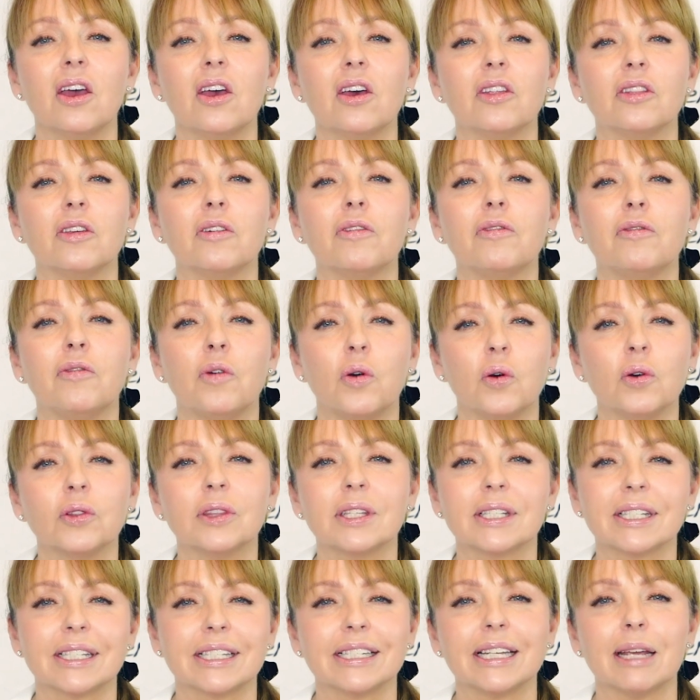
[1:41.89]
The fourth
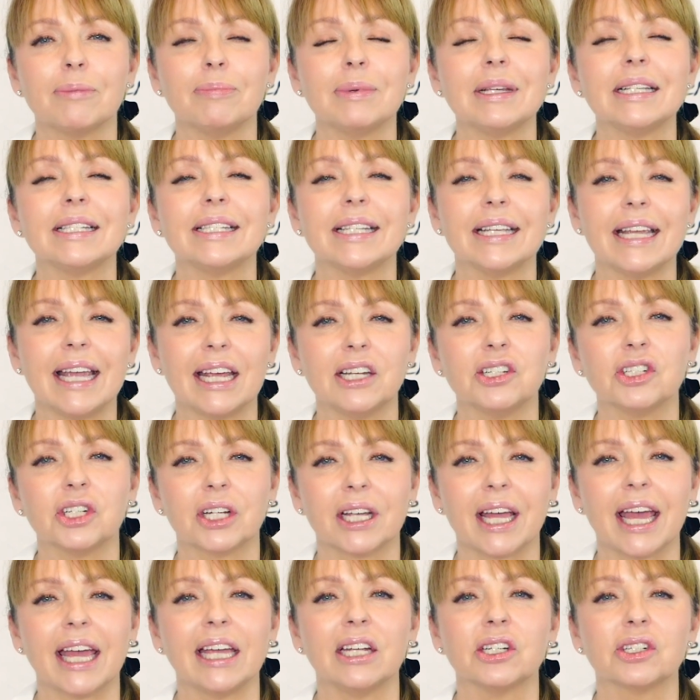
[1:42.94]
step is the
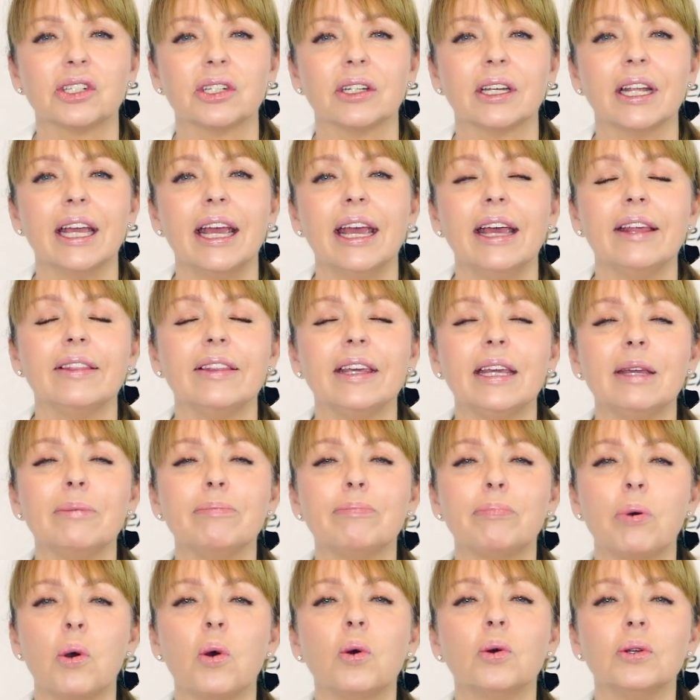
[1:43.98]
education, the
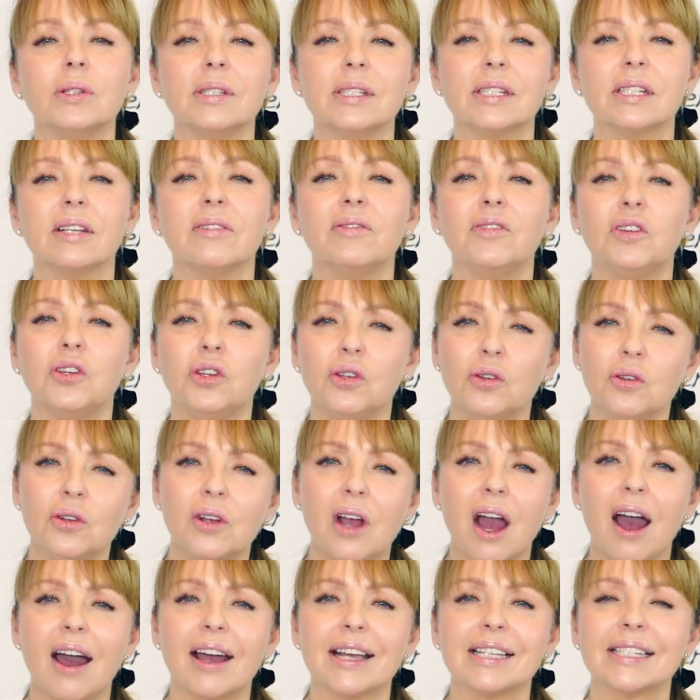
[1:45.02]
importance of you
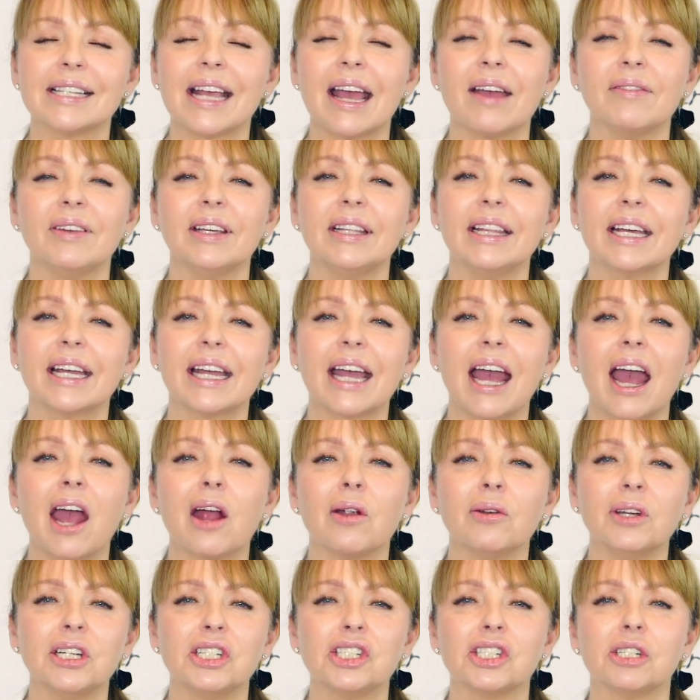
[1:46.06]
guys having the
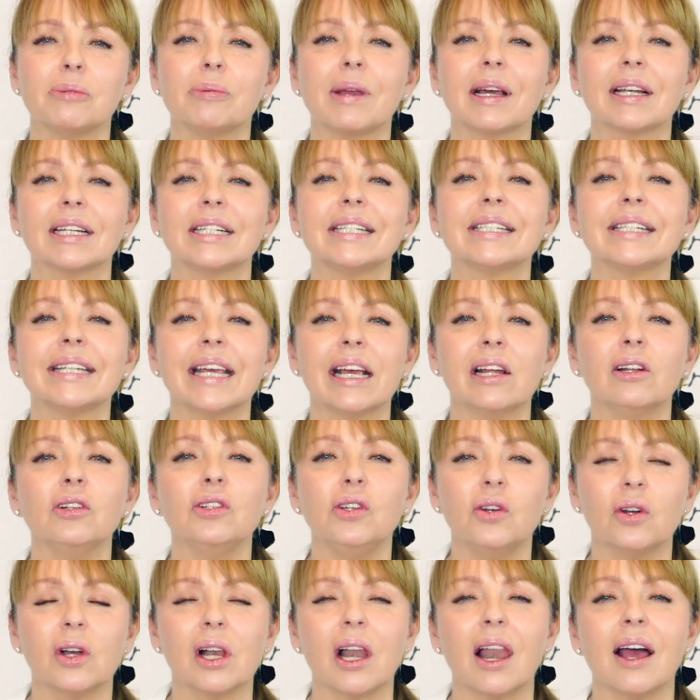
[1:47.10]
courage to be able to tell
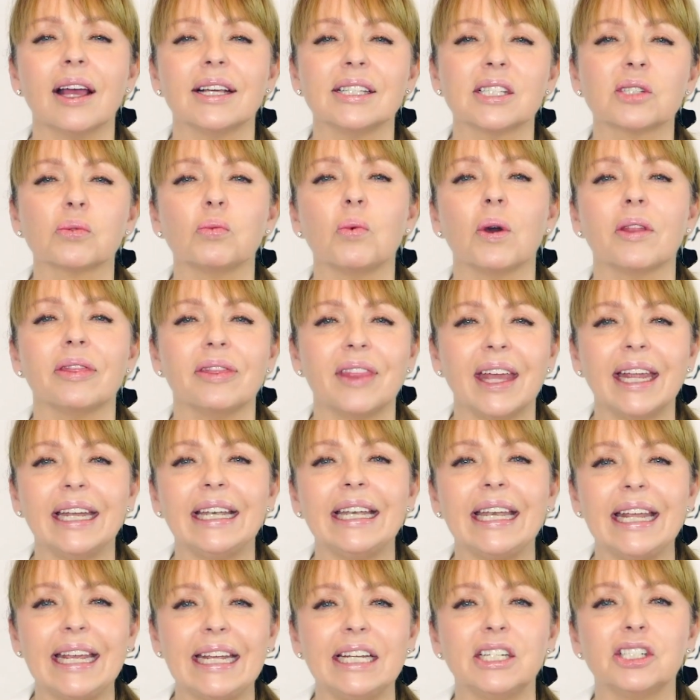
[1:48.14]
your clients what they
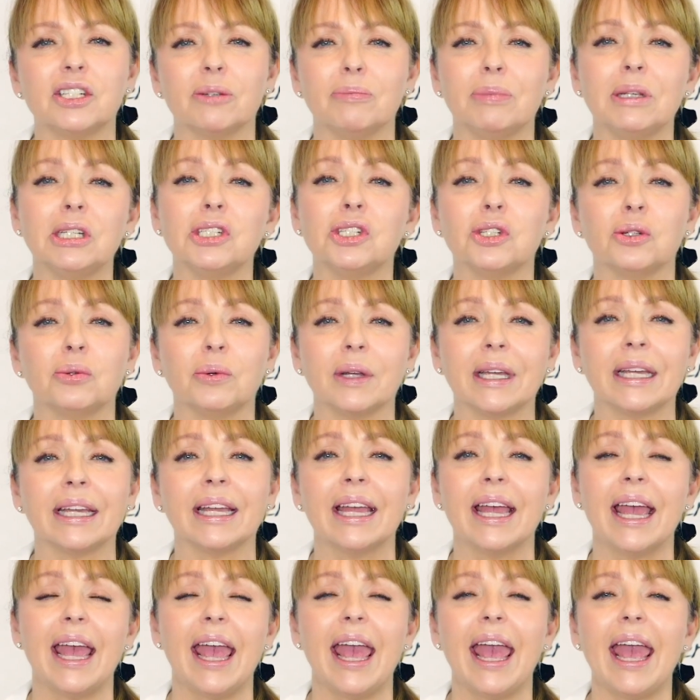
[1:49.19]
need to be doing
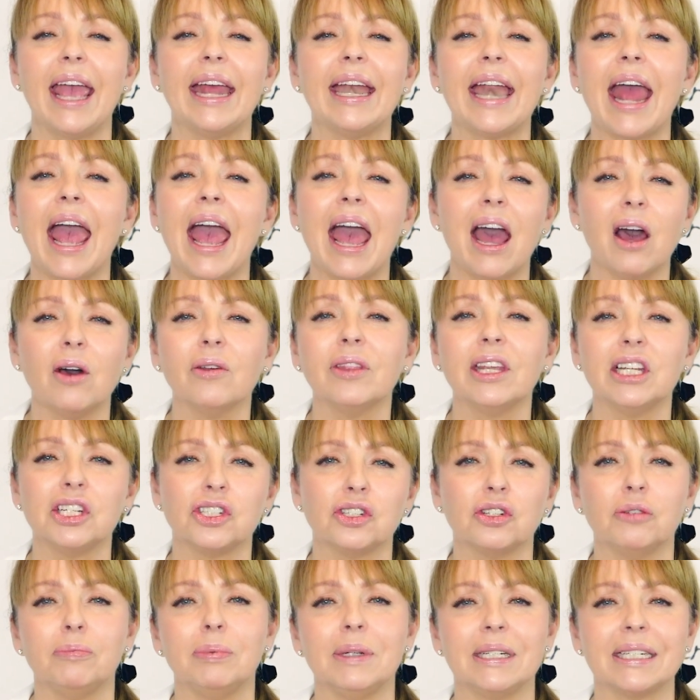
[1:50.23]
and how they
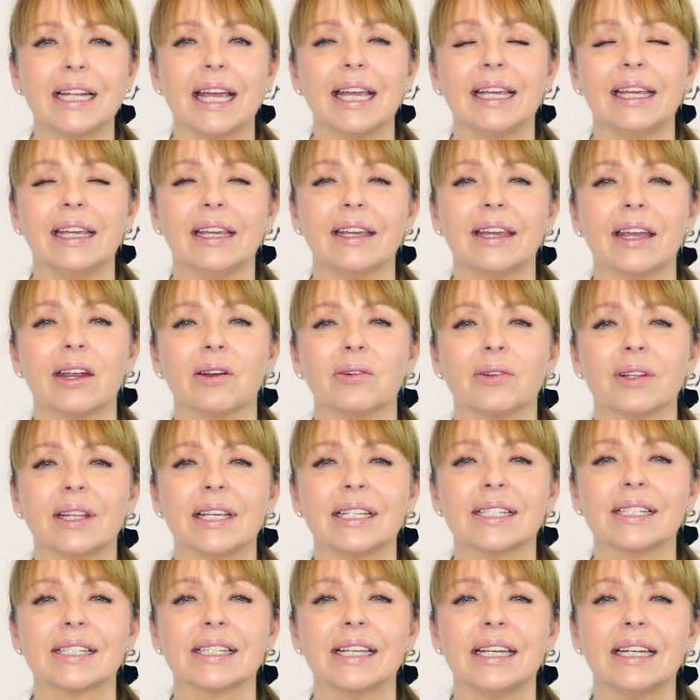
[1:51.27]
should be taking care of their
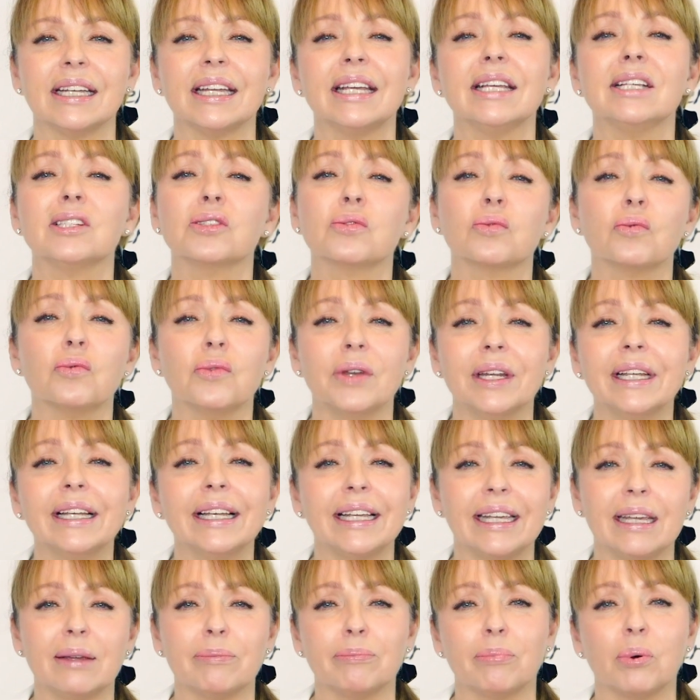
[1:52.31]
skin is
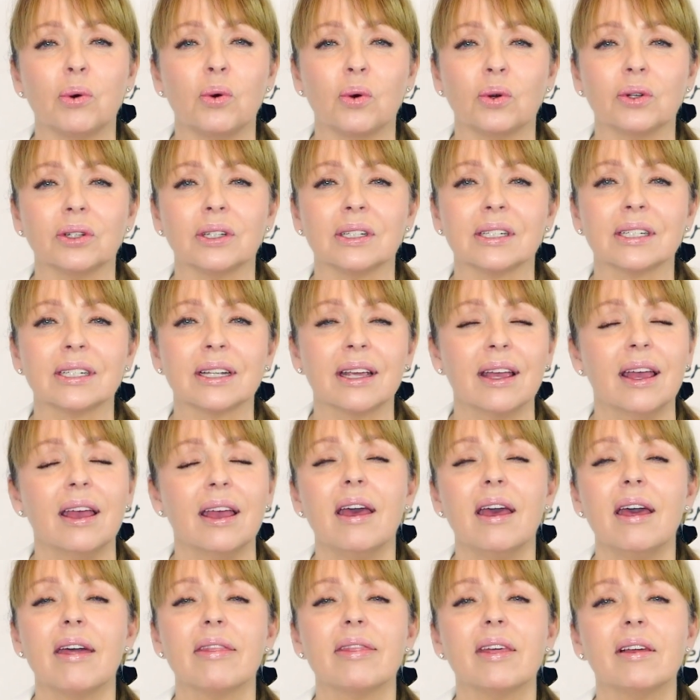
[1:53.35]
really important.
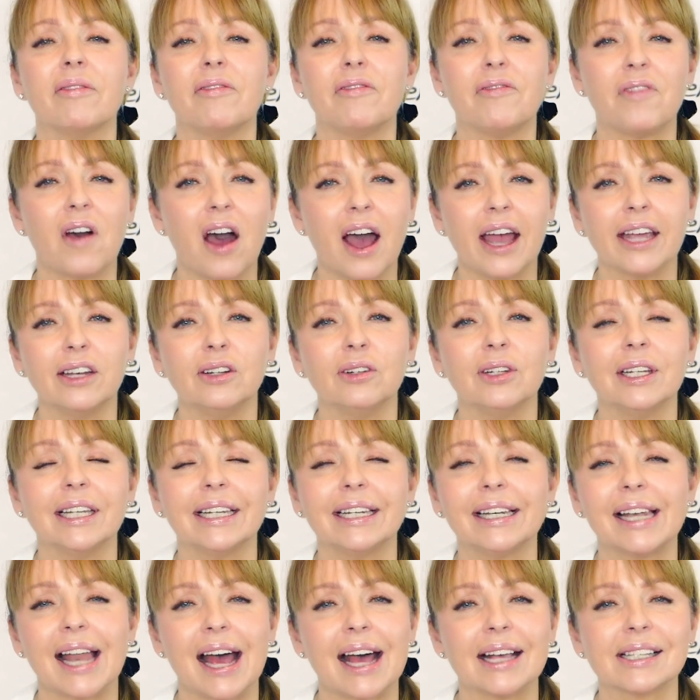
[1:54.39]
The final
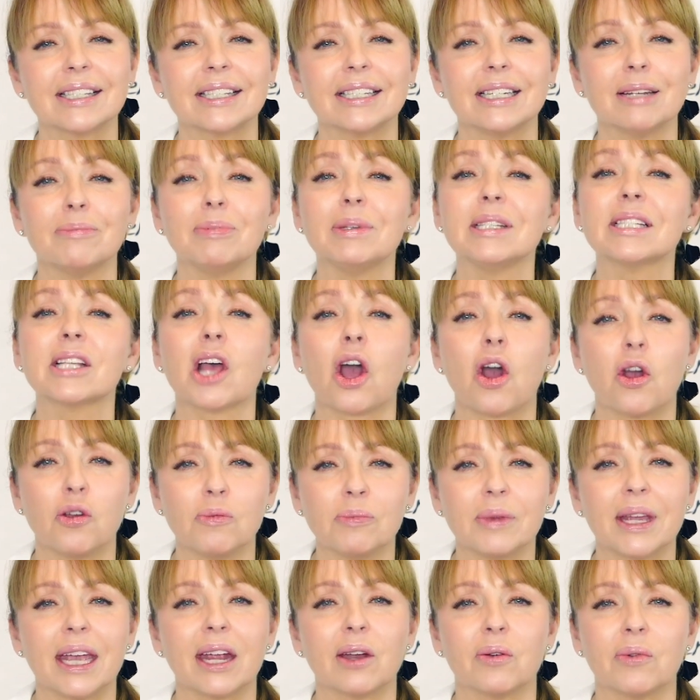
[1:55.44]
and last step is
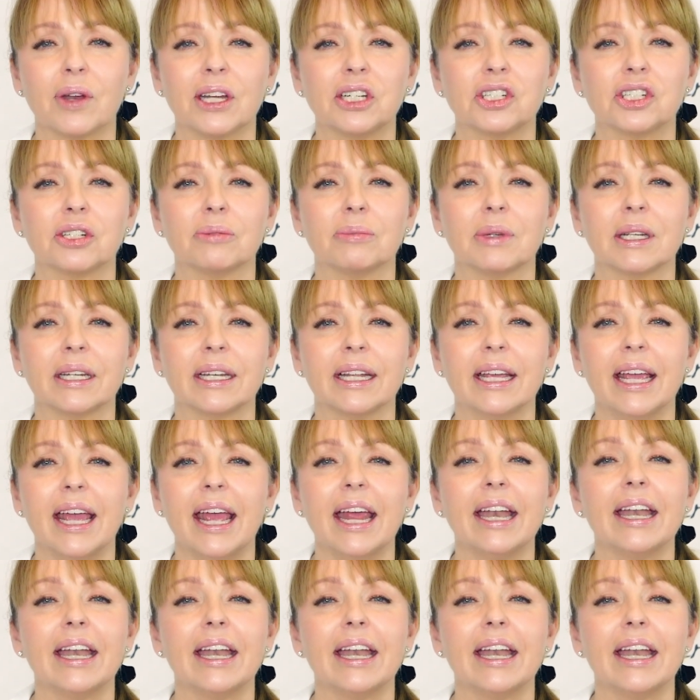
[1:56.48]
home care regimen.